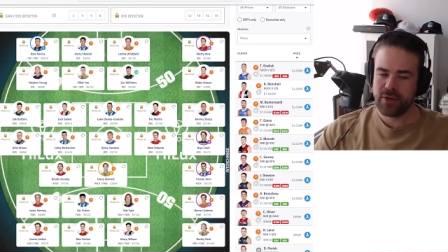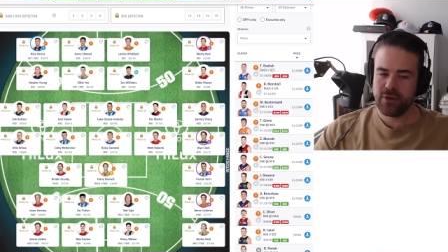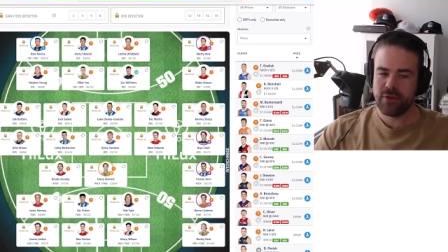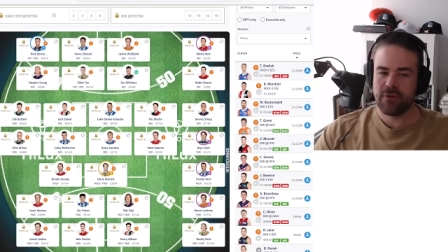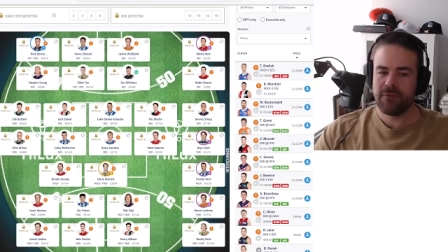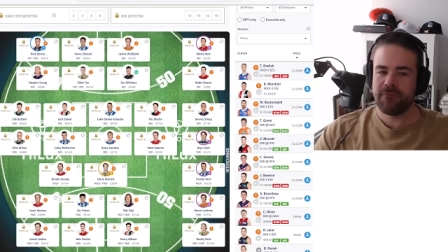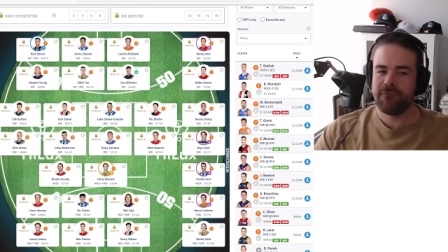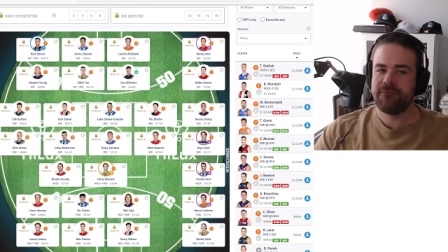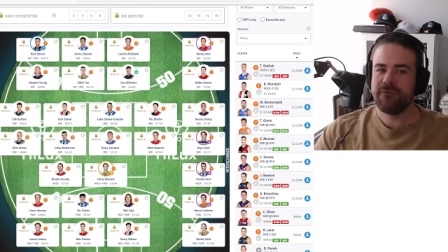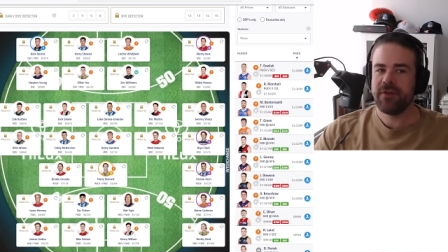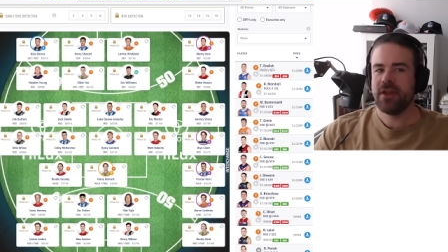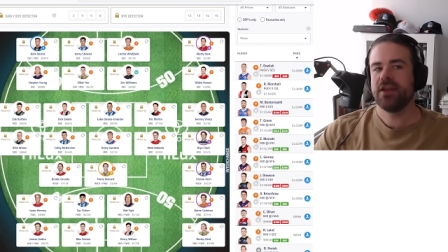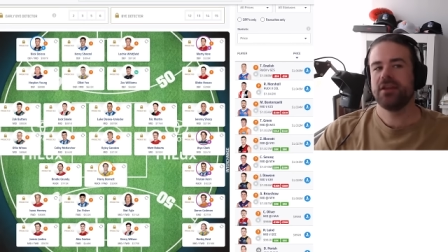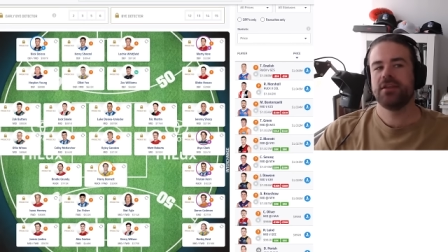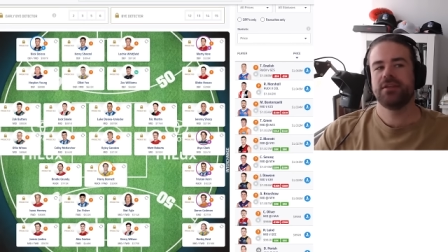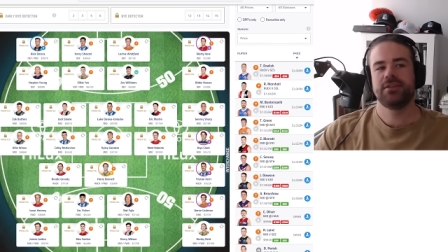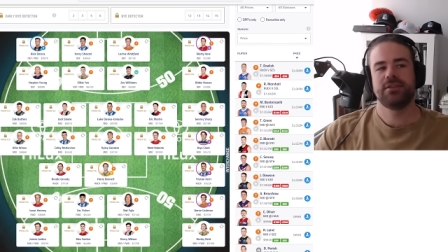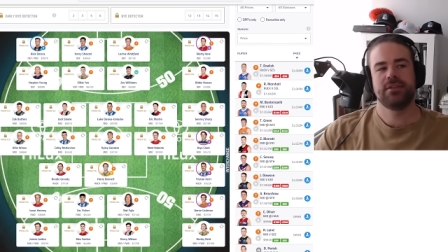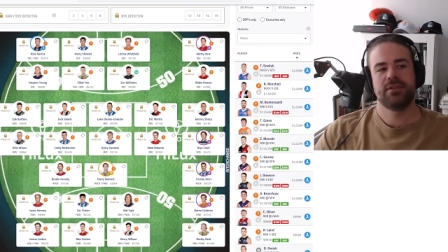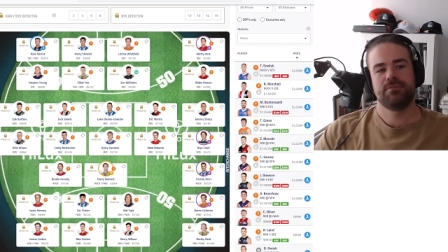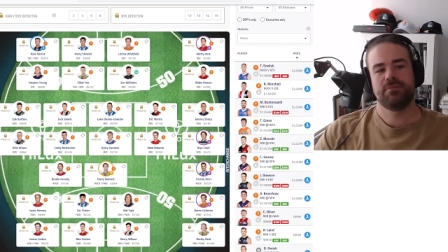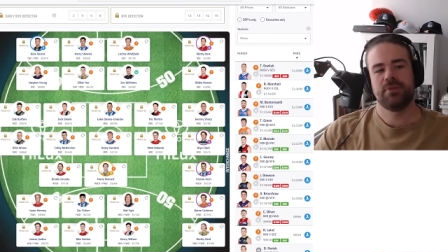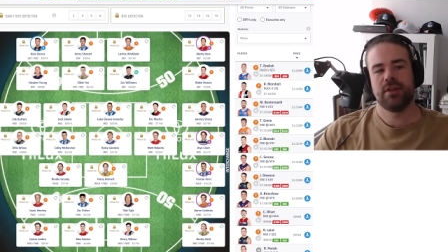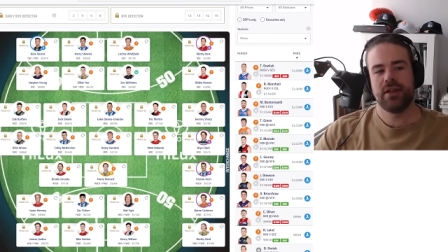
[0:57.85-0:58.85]
not a
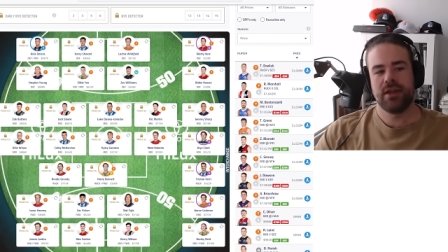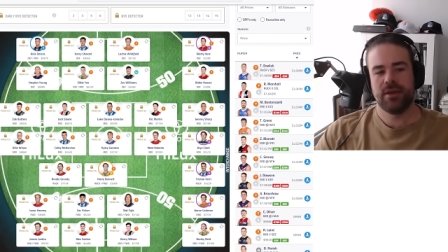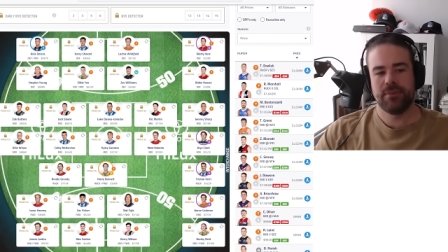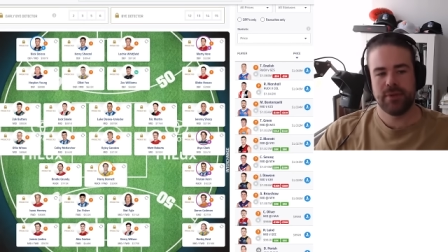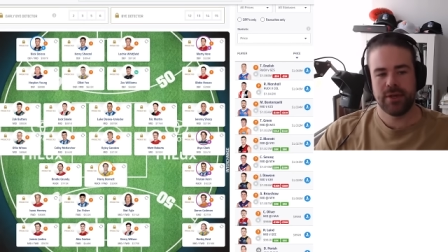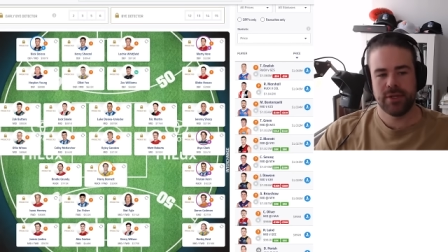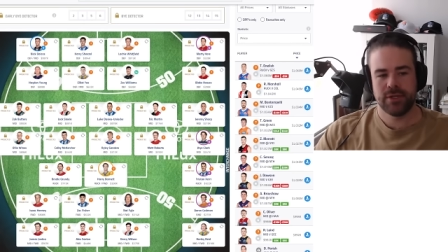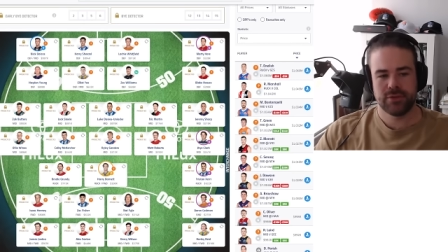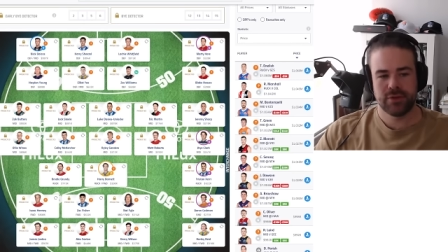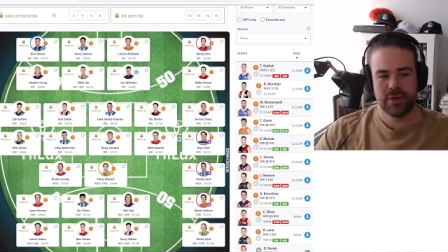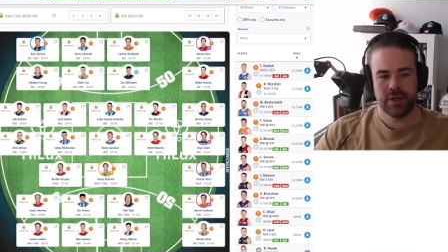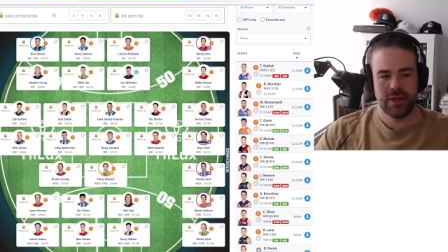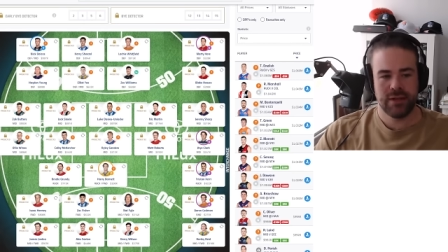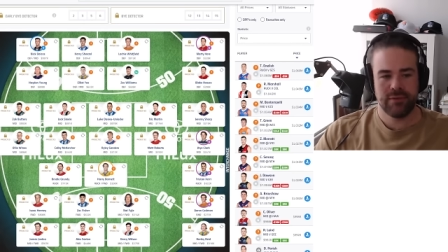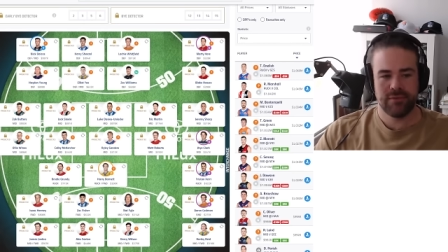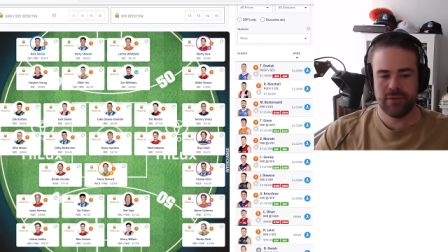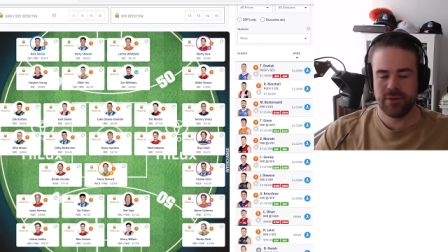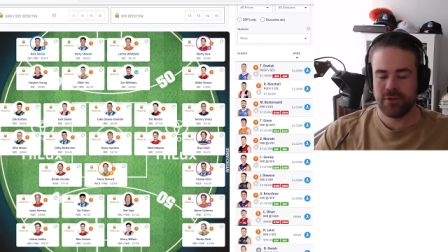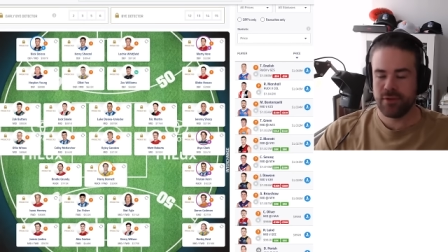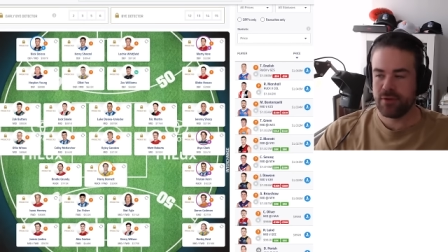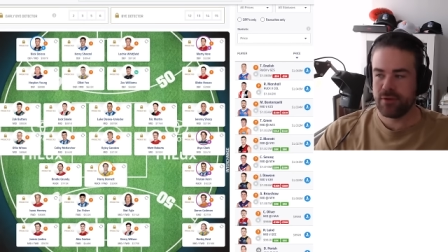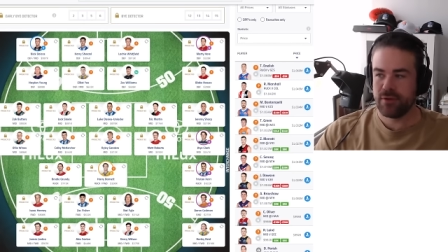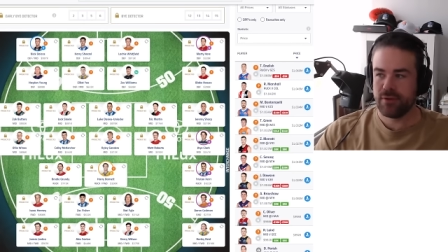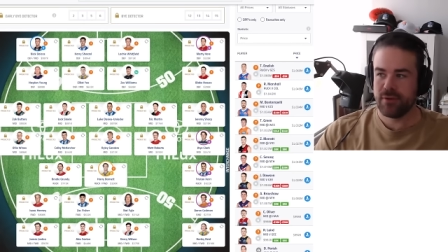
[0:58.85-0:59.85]
fantasy player by trade,
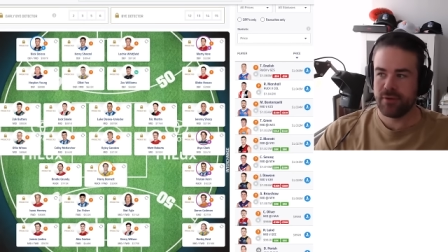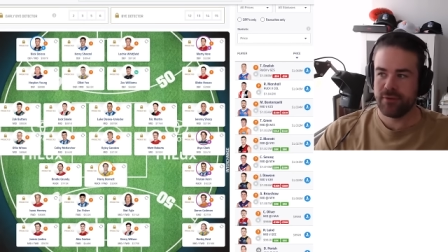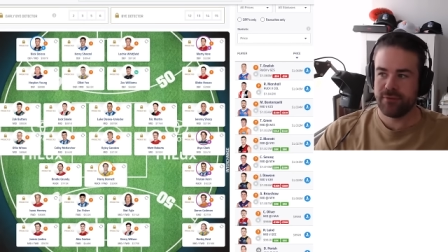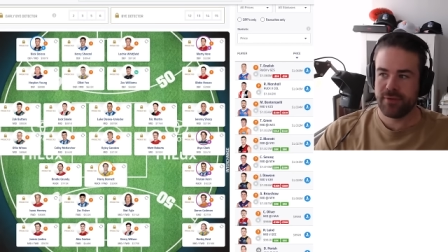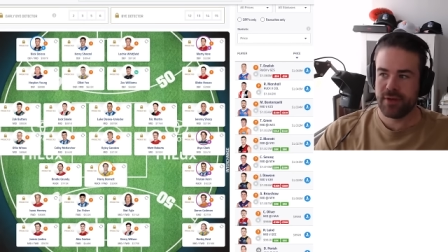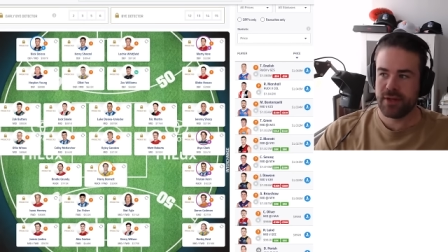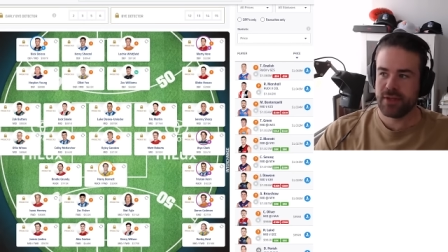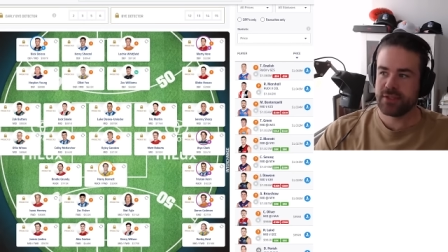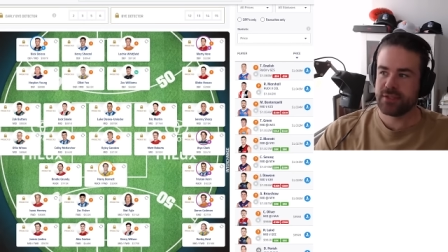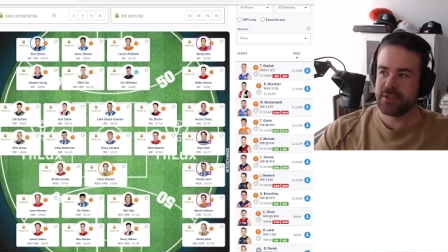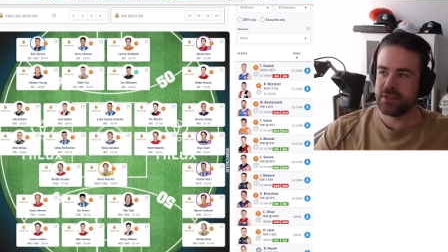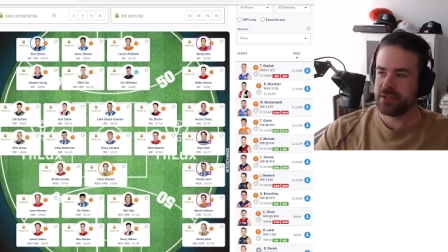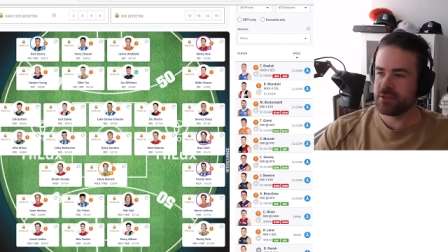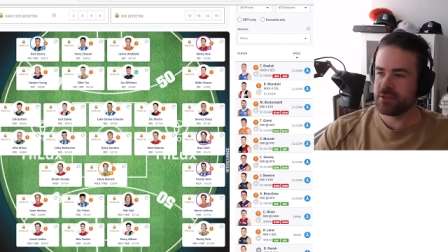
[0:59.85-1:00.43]
even though fantasy